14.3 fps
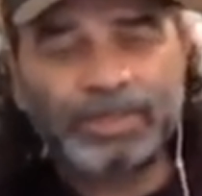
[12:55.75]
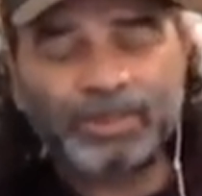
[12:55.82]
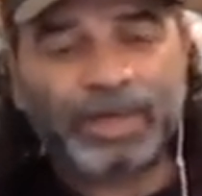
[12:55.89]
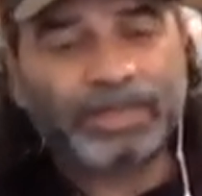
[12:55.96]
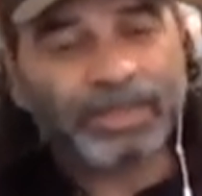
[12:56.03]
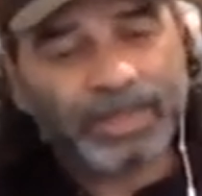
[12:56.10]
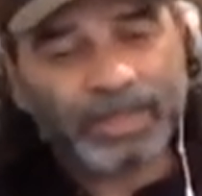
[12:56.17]

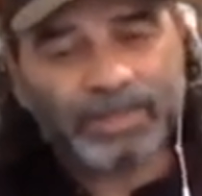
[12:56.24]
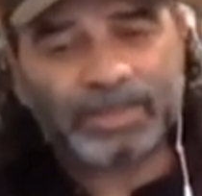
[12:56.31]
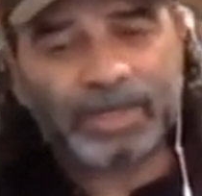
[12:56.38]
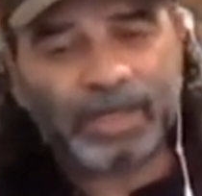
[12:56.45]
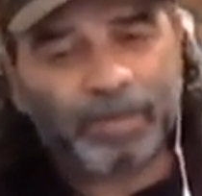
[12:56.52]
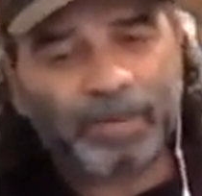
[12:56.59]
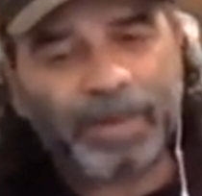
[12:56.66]
So I
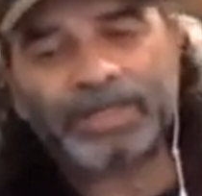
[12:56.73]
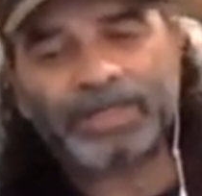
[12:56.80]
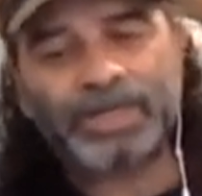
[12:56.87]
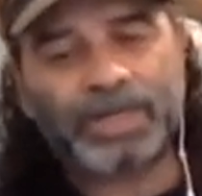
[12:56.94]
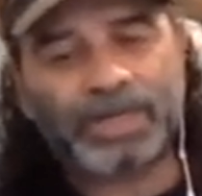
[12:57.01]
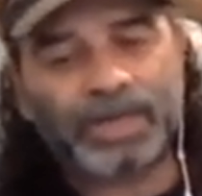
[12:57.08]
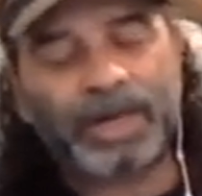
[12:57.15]
think the
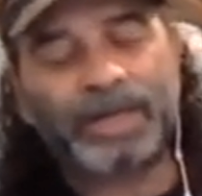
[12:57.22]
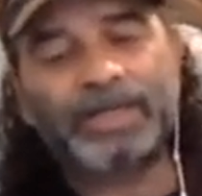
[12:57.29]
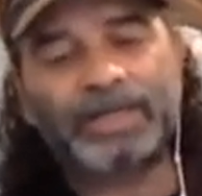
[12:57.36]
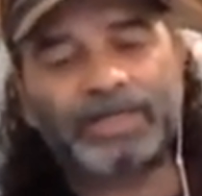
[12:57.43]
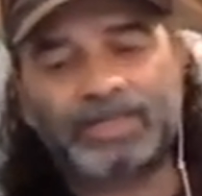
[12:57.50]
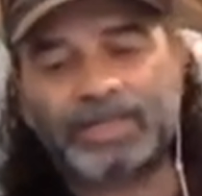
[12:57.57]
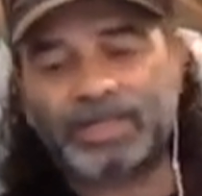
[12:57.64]
compassion and
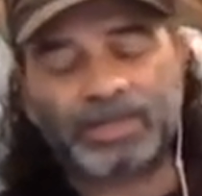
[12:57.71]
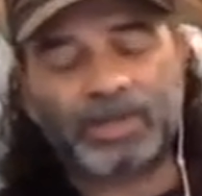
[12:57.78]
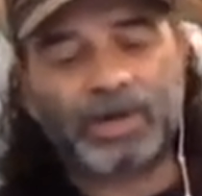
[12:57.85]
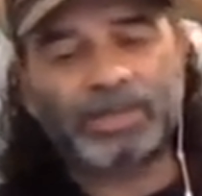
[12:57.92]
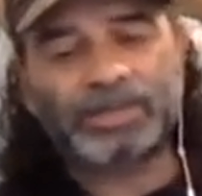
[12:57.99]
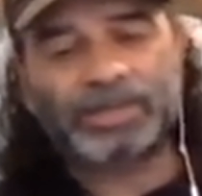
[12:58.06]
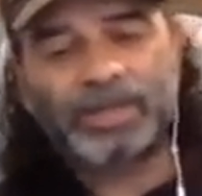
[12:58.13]
kindness is
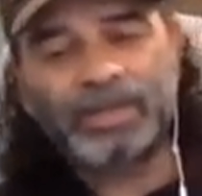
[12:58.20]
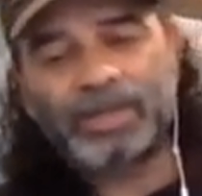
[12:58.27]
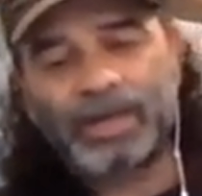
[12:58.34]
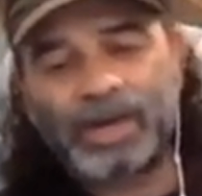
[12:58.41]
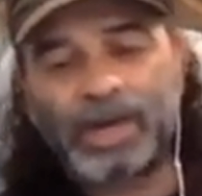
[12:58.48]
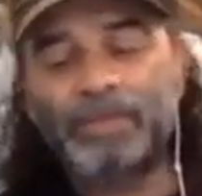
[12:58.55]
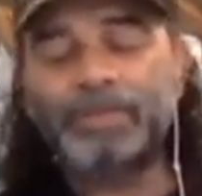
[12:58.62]
not
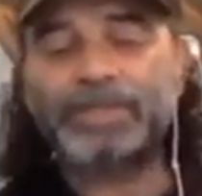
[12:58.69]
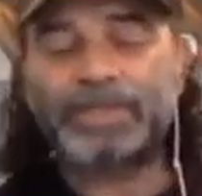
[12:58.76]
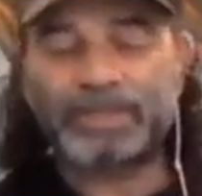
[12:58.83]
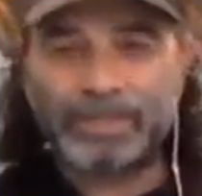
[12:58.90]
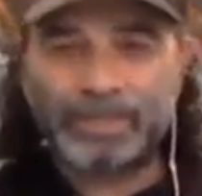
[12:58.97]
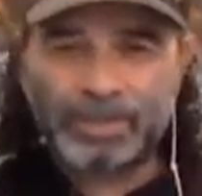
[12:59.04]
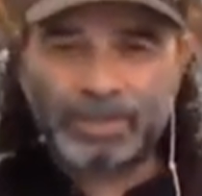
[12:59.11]

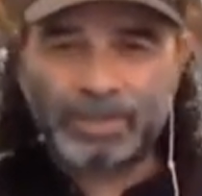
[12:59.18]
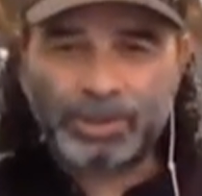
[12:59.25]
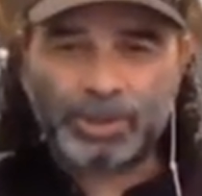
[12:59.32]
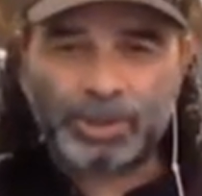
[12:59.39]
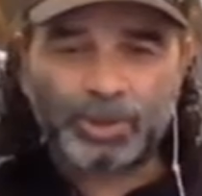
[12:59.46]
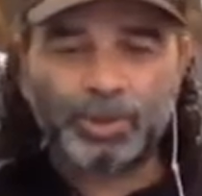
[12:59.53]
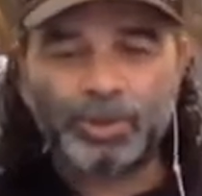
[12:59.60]
limited
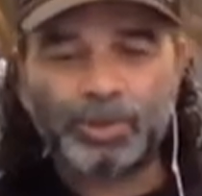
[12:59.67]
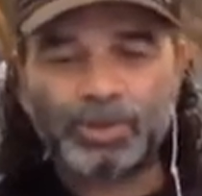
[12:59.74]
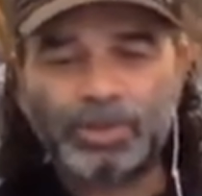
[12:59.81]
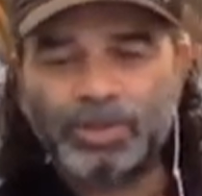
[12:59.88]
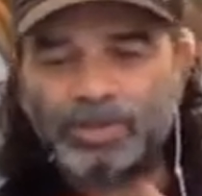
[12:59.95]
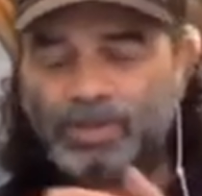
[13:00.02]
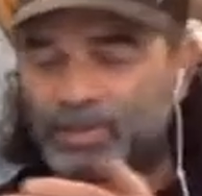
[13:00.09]

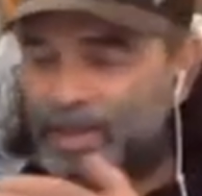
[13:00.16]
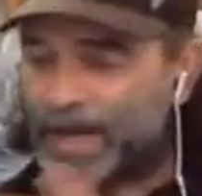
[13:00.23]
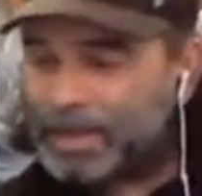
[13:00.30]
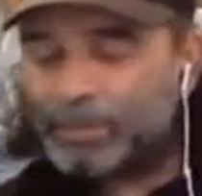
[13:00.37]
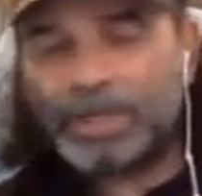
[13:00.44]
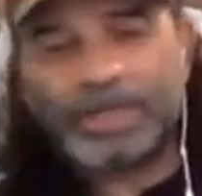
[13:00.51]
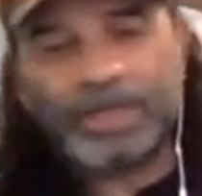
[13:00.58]
to
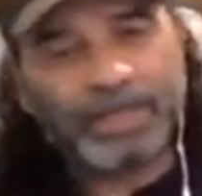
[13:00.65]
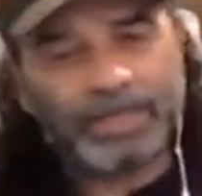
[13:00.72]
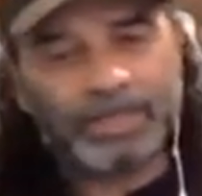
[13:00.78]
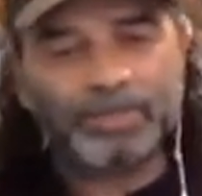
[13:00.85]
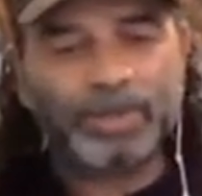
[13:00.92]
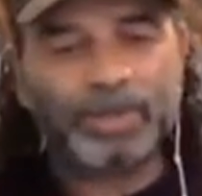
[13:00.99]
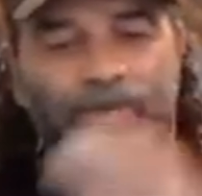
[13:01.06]
animal
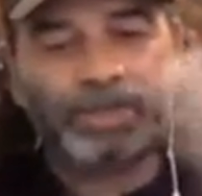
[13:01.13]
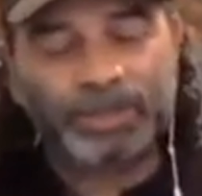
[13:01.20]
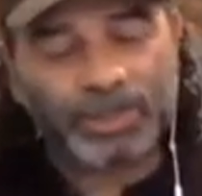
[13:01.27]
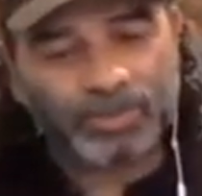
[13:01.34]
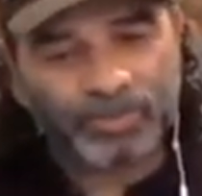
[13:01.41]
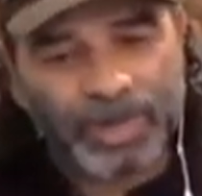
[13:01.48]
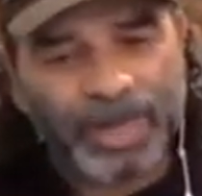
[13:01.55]
kingdom, you know,
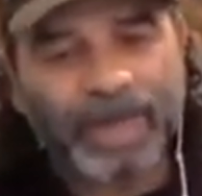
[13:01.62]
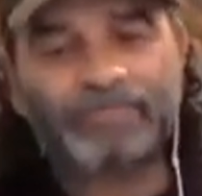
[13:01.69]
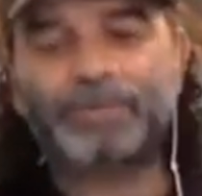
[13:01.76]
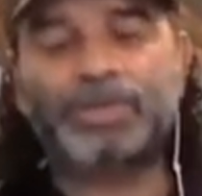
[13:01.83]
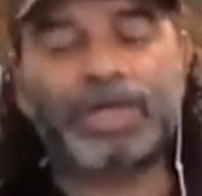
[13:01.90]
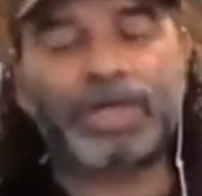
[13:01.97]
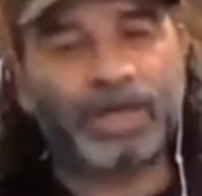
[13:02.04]
it's, we
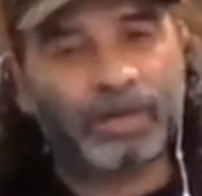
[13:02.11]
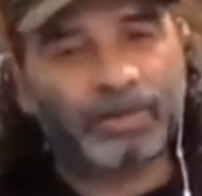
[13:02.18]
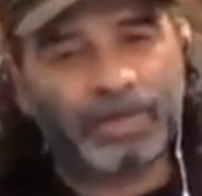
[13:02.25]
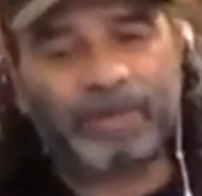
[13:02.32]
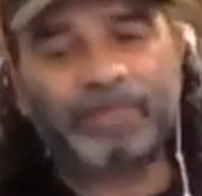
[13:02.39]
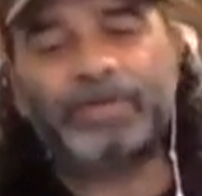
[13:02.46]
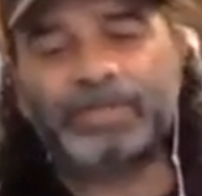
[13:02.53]
have to take
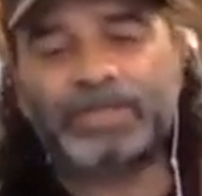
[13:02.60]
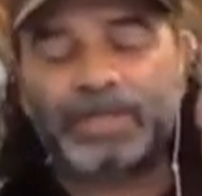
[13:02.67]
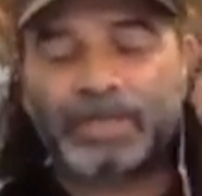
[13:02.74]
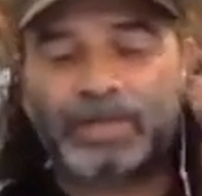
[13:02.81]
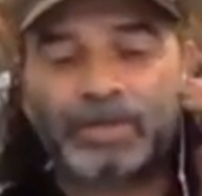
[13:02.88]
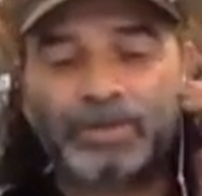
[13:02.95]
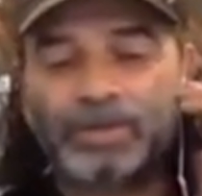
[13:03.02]
care of
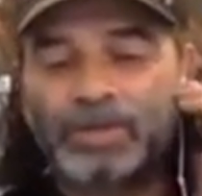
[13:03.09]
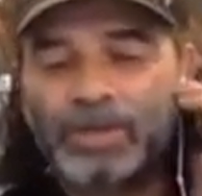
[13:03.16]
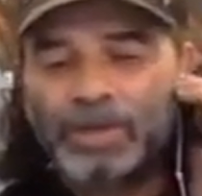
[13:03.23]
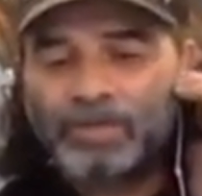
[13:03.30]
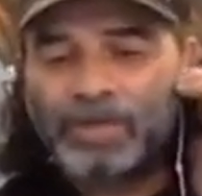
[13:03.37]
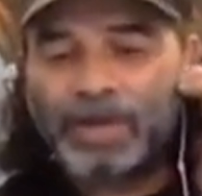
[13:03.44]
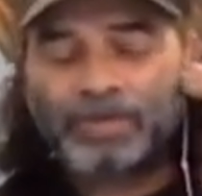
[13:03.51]
everything. You know?
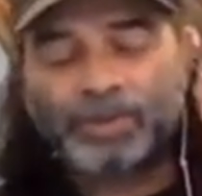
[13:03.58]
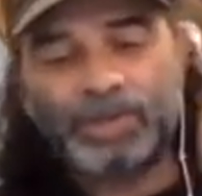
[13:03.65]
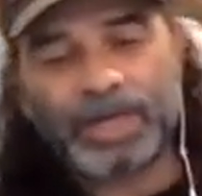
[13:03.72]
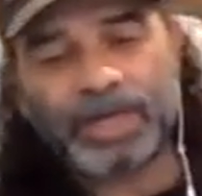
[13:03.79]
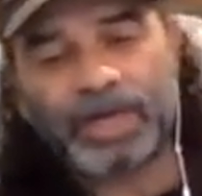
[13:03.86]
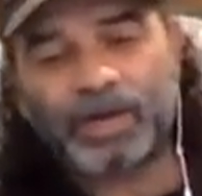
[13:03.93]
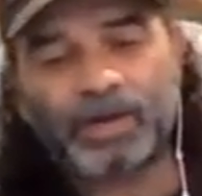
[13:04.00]
We have
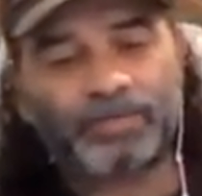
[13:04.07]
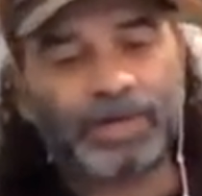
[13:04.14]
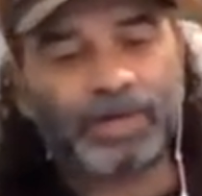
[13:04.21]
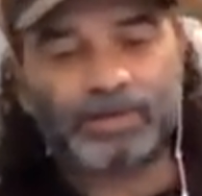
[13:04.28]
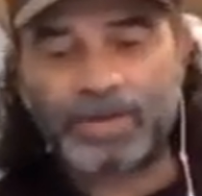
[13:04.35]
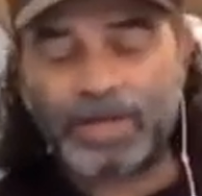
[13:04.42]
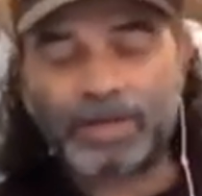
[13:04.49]
to take care of our